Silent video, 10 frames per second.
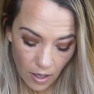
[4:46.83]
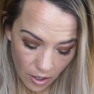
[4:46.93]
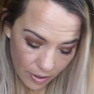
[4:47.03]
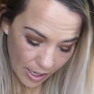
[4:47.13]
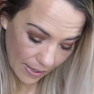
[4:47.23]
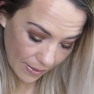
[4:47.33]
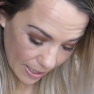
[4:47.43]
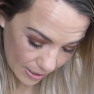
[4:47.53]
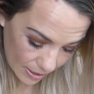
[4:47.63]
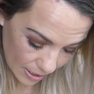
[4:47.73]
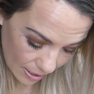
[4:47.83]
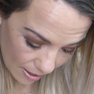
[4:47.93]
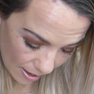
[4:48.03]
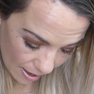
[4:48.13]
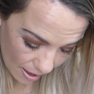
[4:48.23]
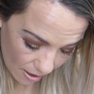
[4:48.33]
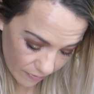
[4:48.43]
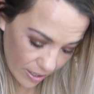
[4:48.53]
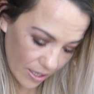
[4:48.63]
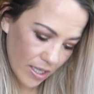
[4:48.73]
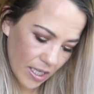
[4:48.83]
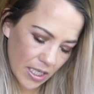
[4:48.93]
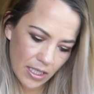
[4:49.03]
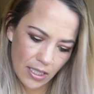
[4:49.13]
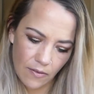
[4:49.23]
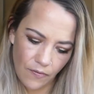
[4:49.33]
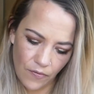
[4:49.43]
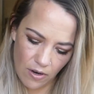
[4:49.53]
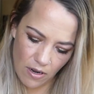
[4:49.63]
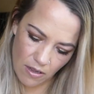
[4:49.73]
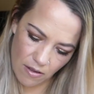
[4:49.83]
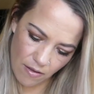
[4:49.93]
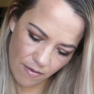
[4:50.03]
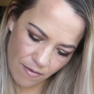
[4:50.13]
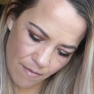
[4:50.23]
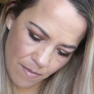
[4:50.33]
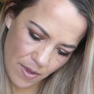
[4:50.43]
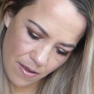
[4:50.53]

Okay, the next thing I have is from